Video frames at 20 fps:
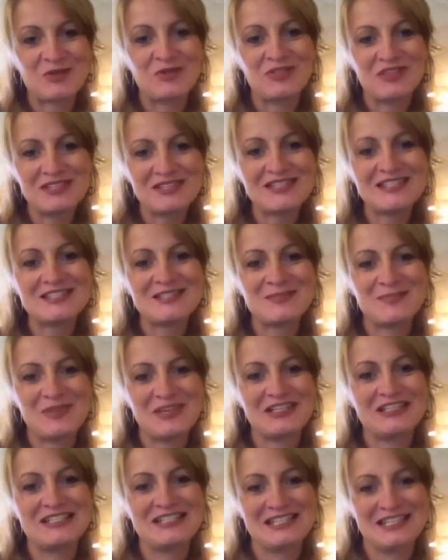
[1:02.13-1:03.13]
this is a
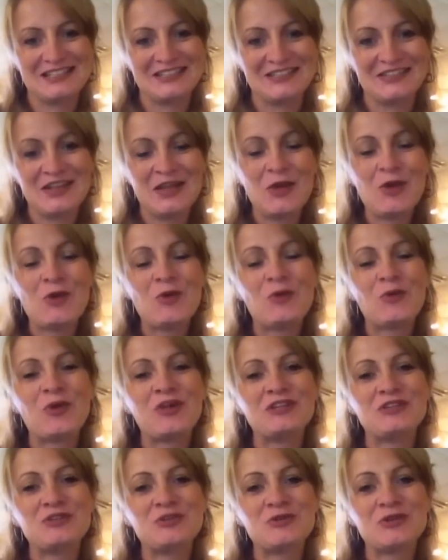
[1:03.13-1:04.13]
big deal.
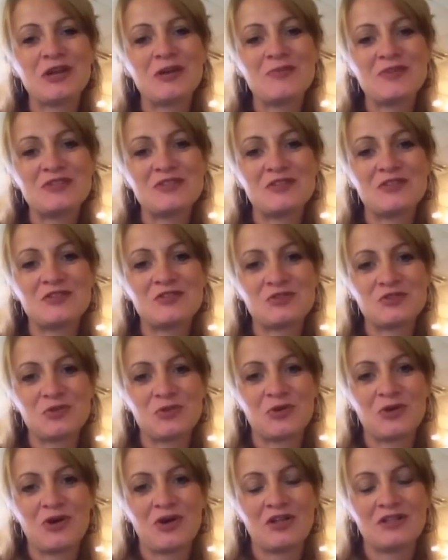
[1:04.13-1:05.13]
When you come into the
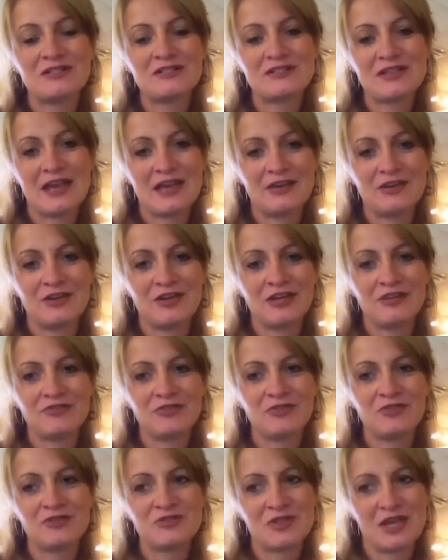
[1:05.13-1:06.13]
store on Saturday for
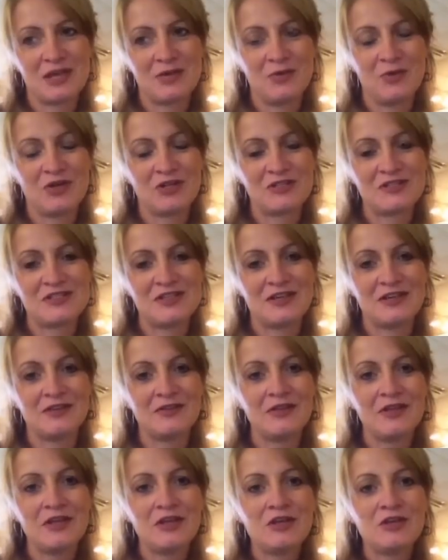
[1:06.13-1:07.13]
the sidewalk sale,
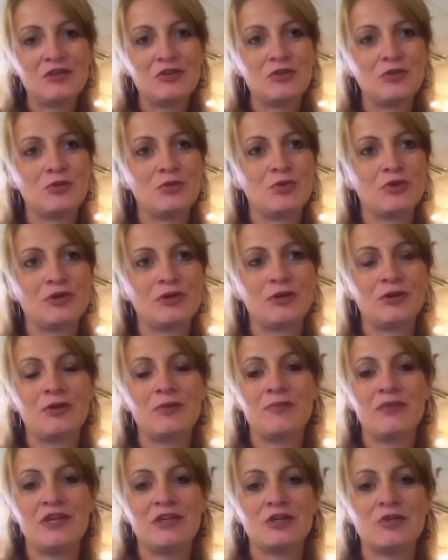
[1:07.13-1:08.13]
you will
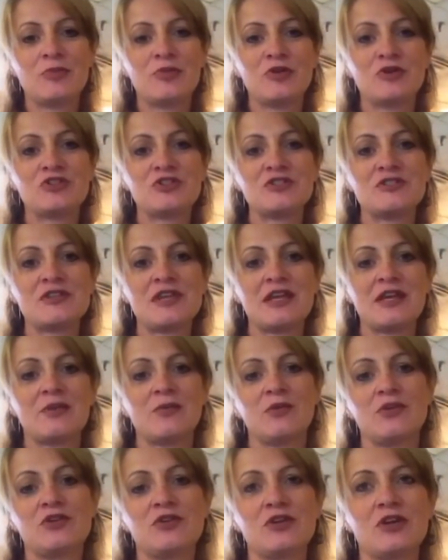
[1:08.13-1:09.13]
make your purchase, and
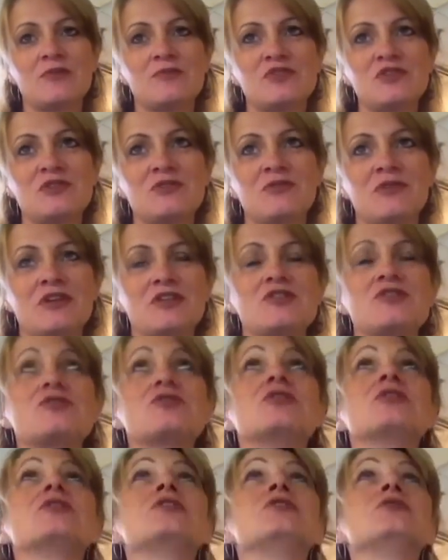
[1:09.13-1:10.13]
when you come to the
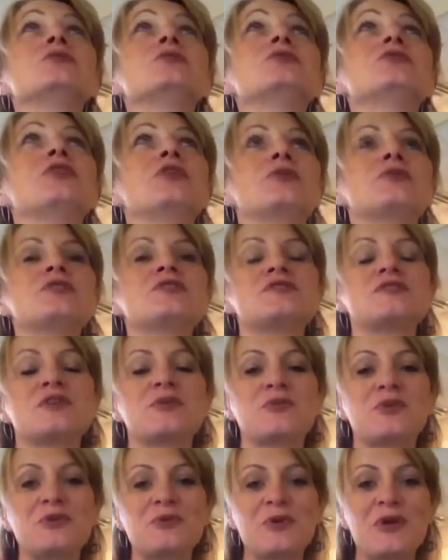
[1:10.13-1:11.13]
register, you will notice that
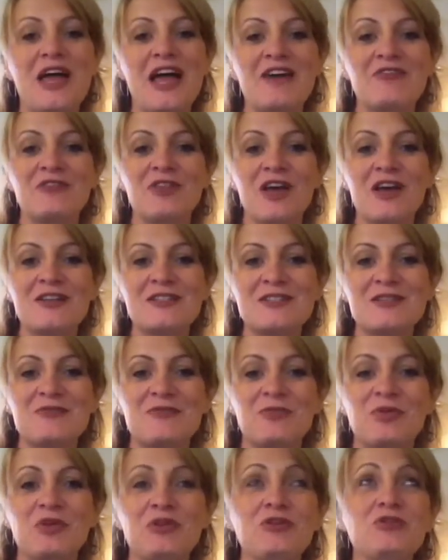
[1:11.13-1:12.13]
we will have lots of
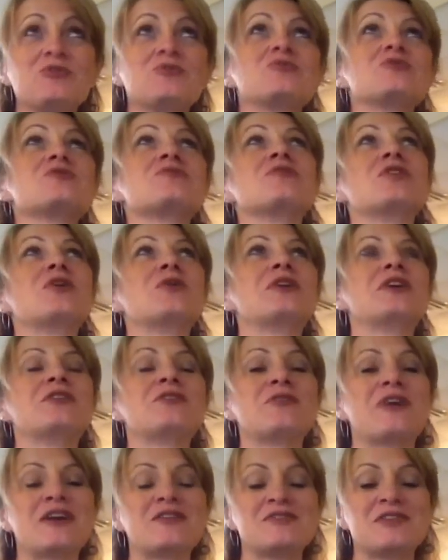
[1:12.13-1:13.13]
balloons floating
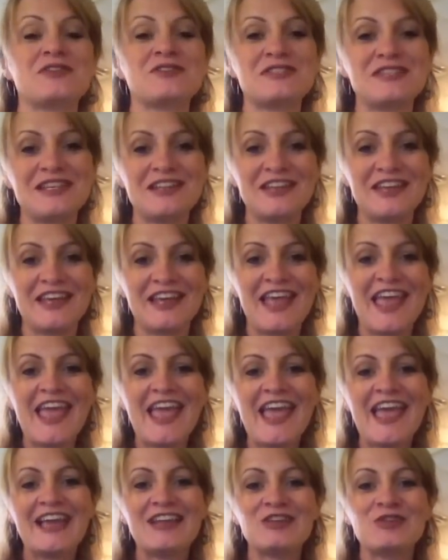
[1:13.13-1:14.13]
around our ceiling,
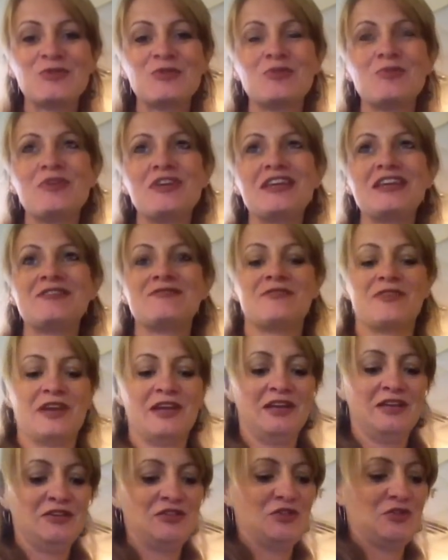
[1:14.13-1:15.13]
and you will be
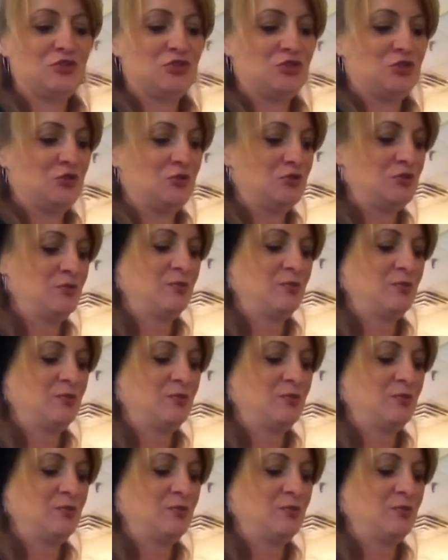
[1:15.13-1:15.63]
invited to choose a